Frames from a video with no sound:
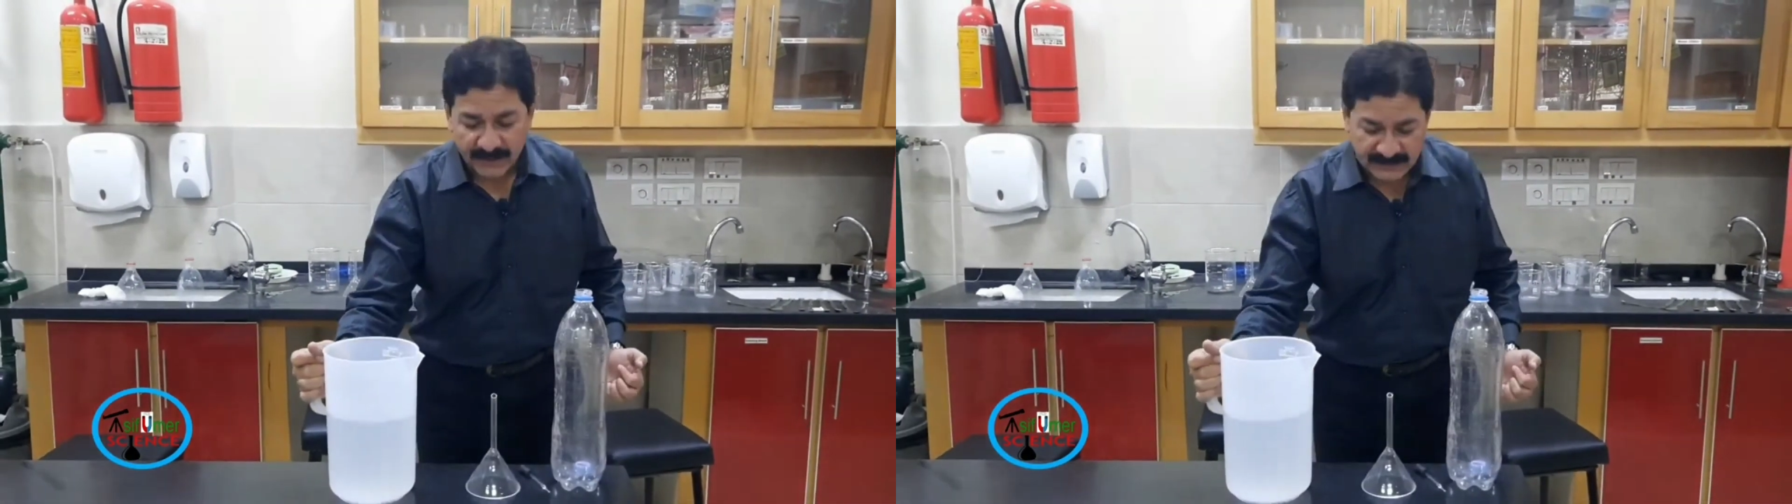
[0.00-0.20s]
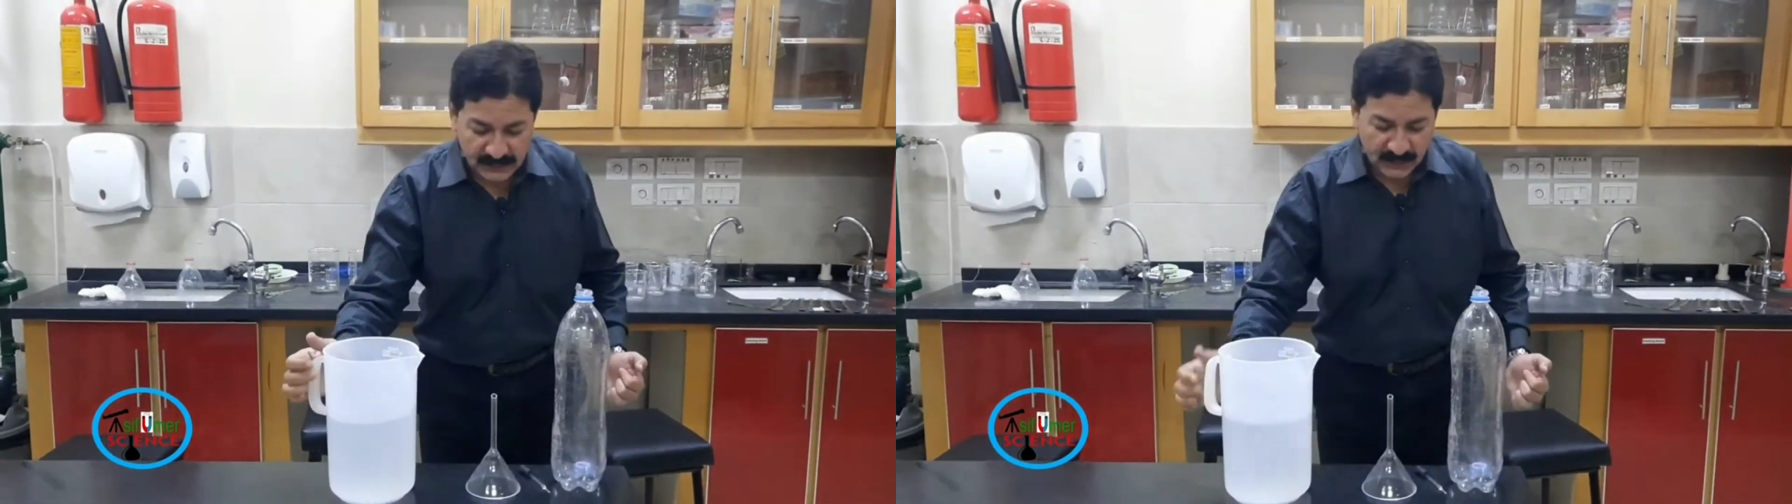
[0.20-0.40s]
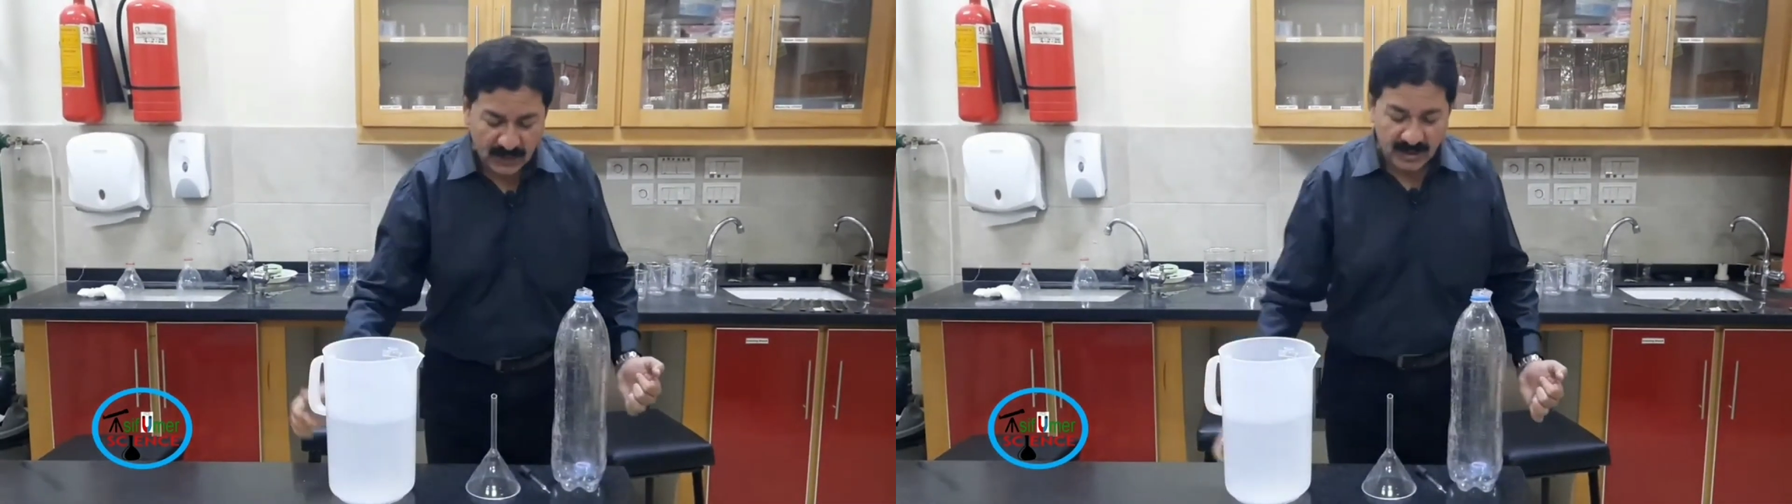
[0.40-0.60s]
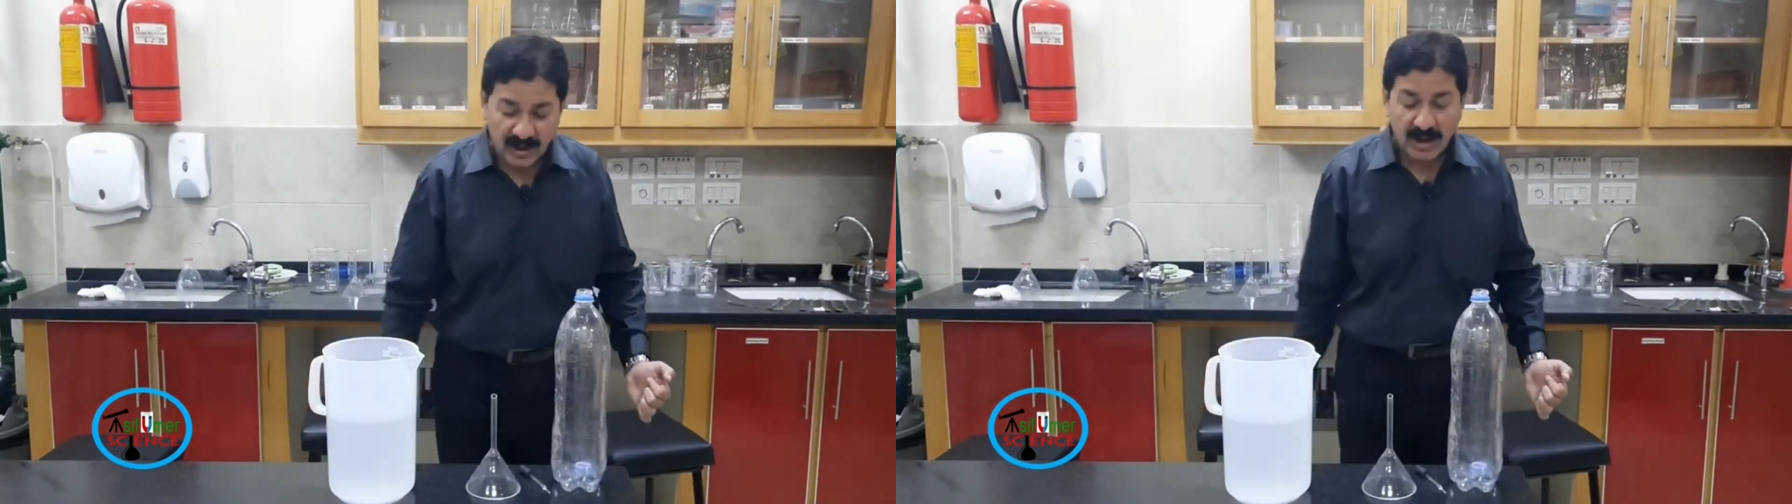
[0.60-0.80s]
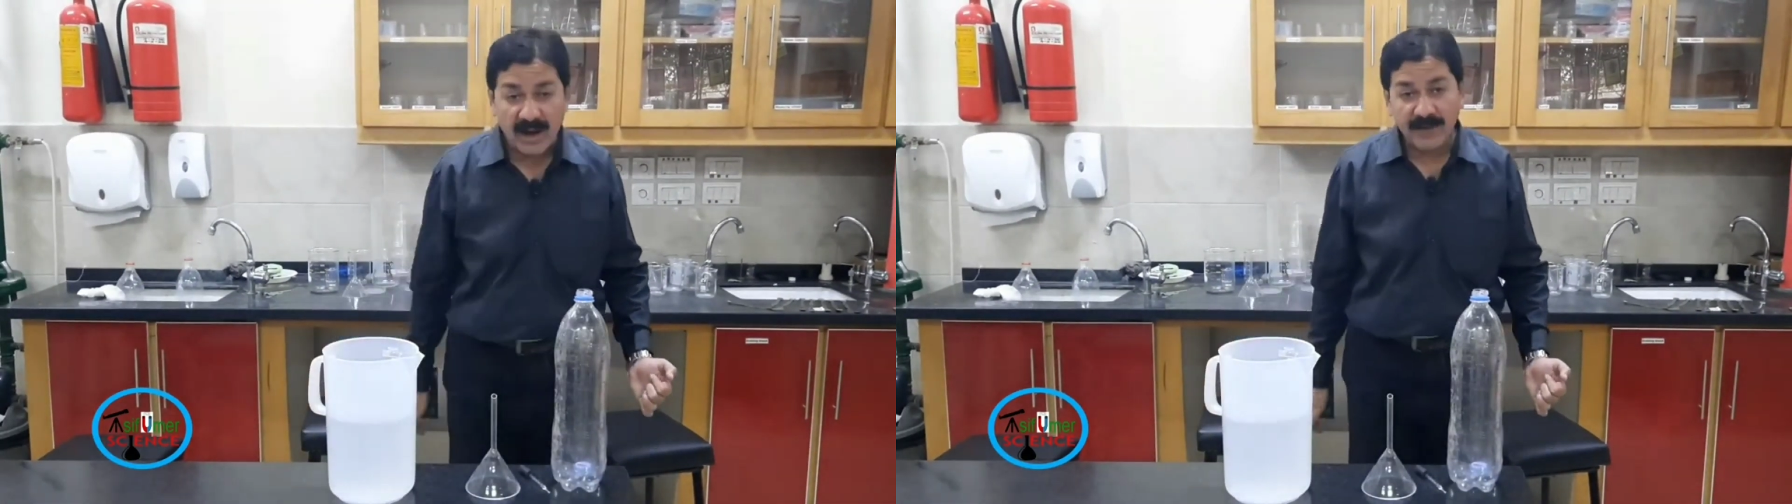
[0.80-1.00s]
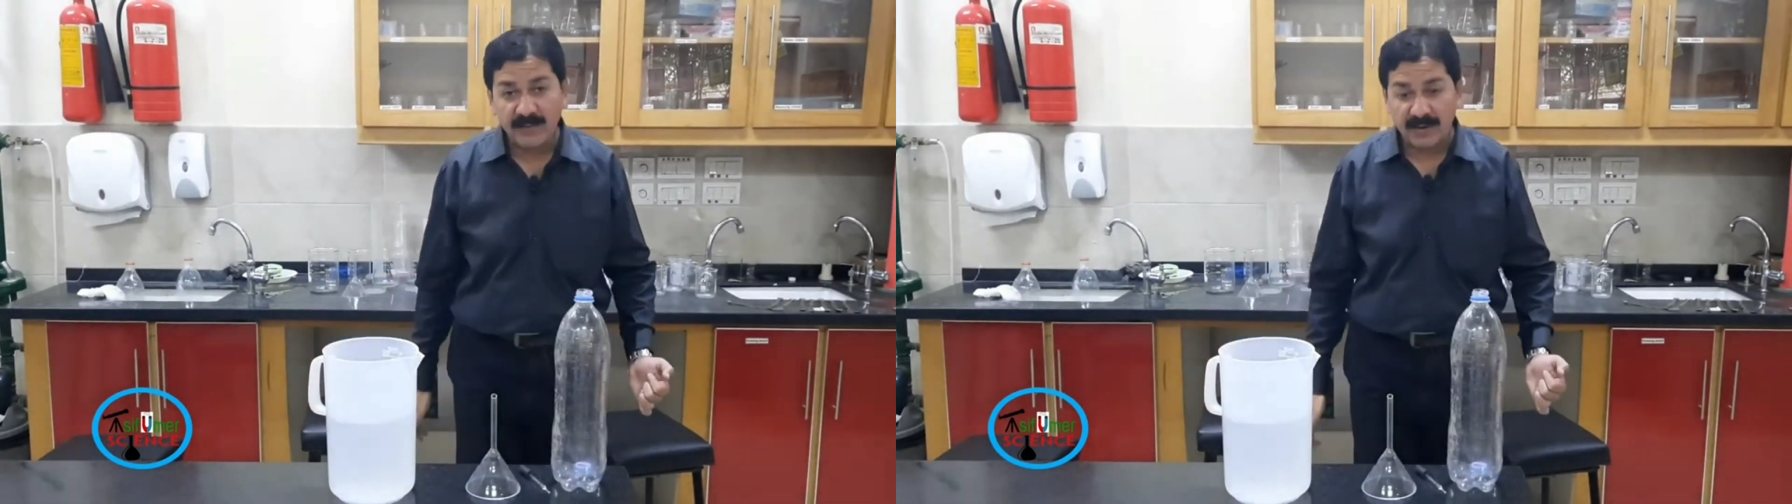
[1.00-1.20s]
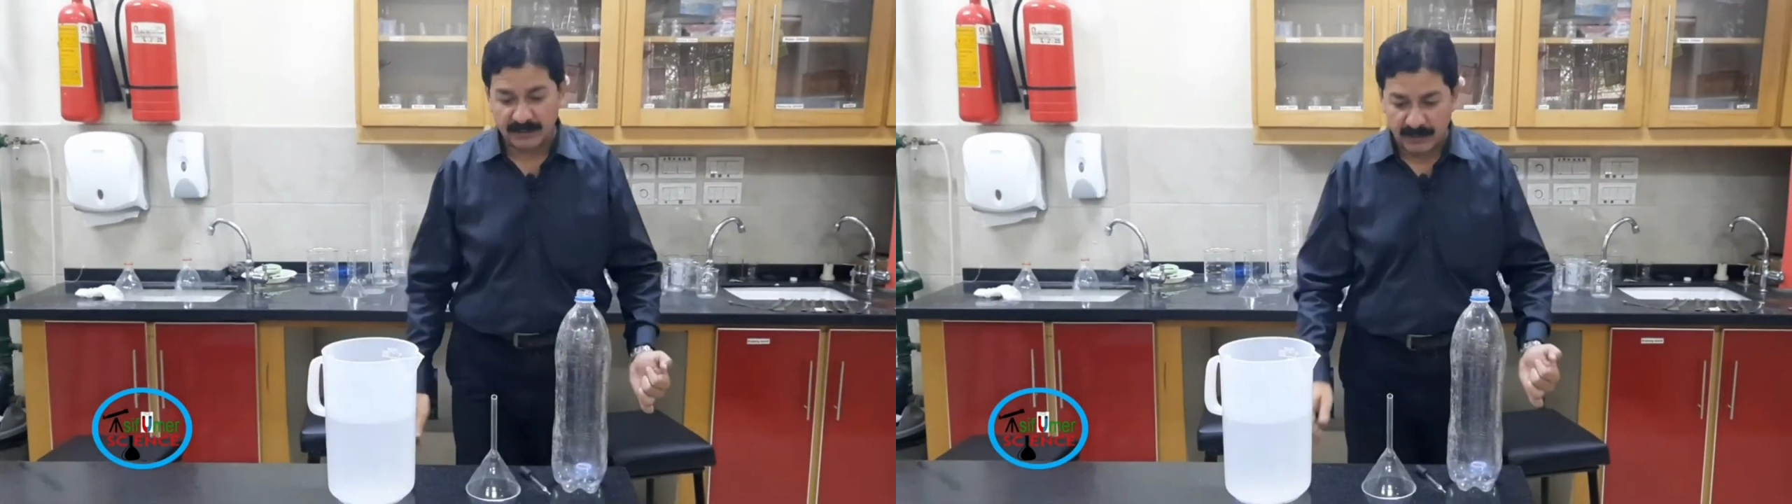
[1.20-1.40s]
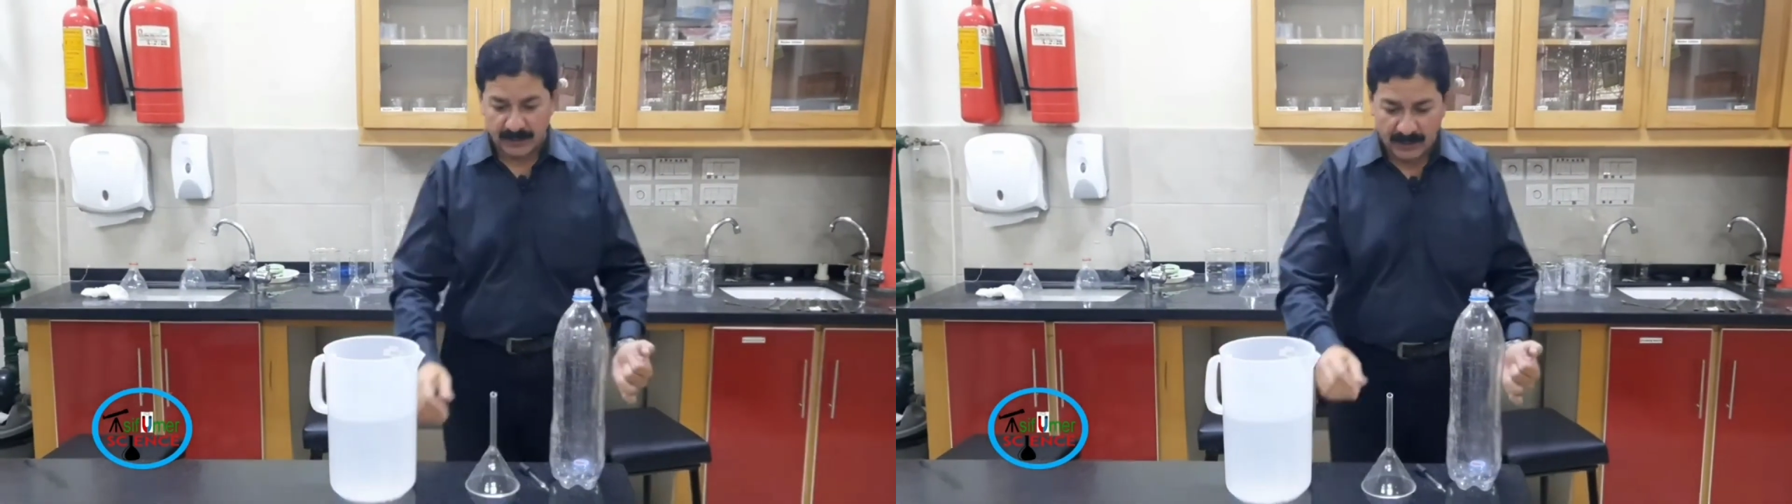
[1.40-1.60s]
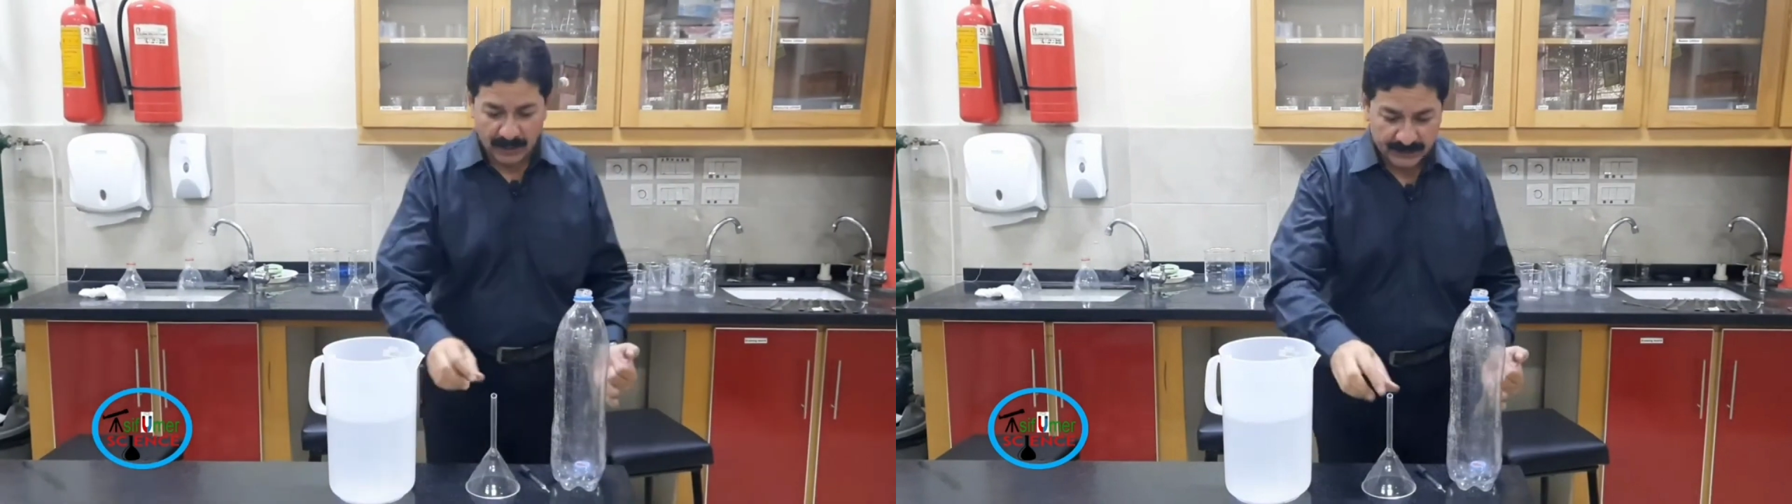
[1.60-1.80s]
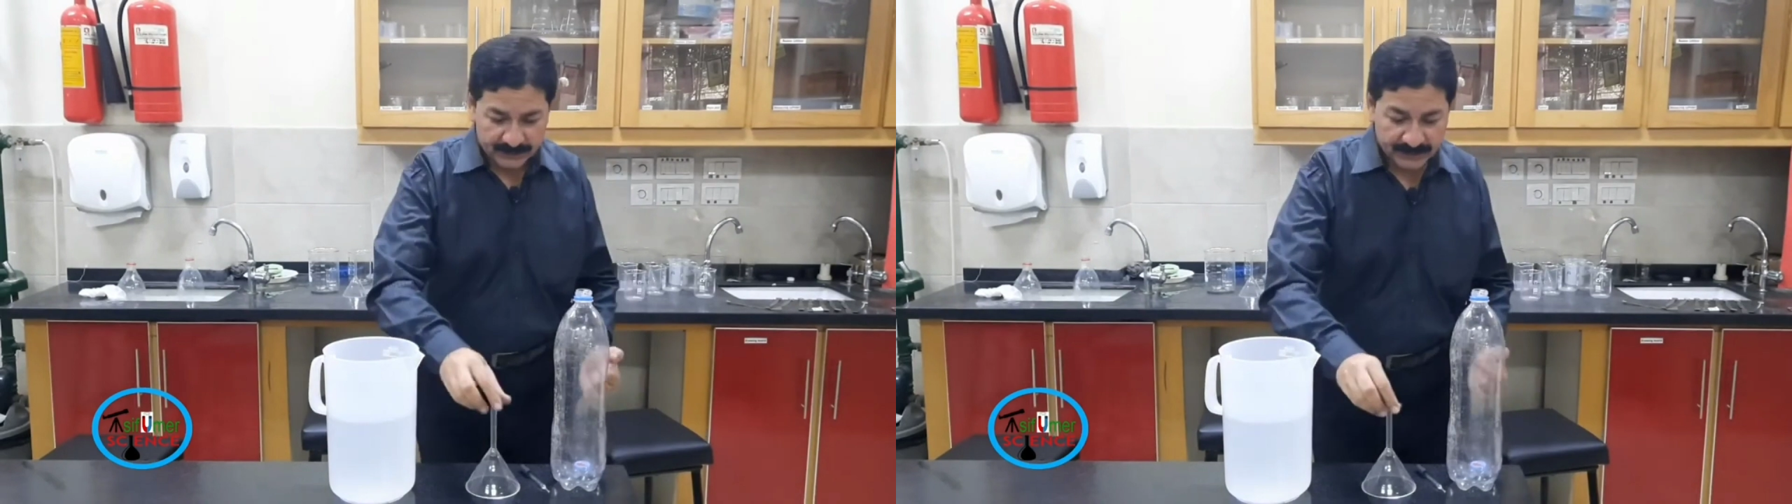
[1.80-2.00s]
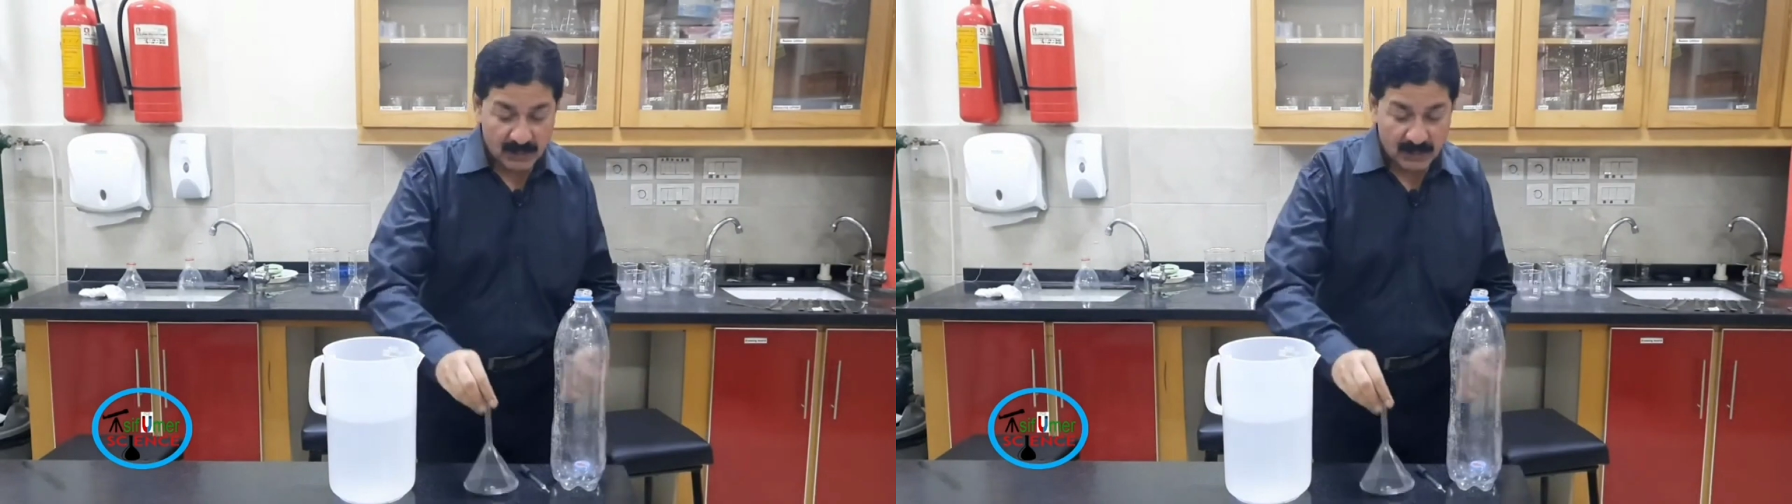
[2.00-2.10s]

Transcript: First of all, I am going to pour